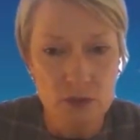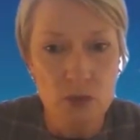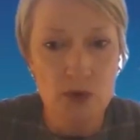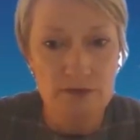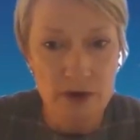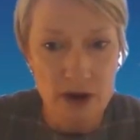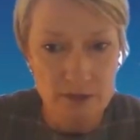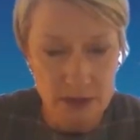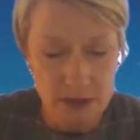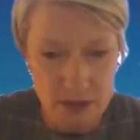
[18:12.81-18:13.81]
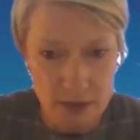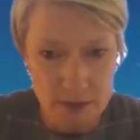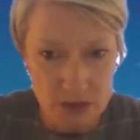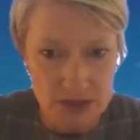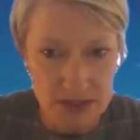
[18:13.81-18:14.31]
0.5 milligram
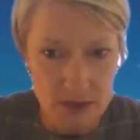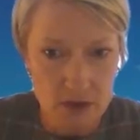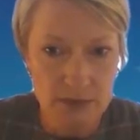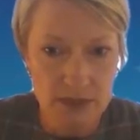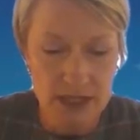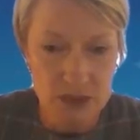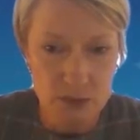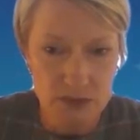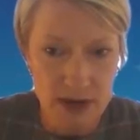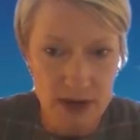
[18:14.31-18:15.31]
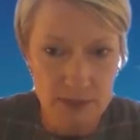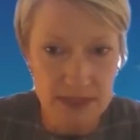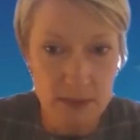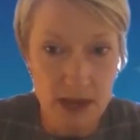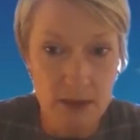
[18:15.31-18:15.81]
dose in combination with
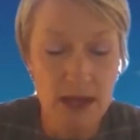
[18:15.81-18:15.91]
ranibizumab.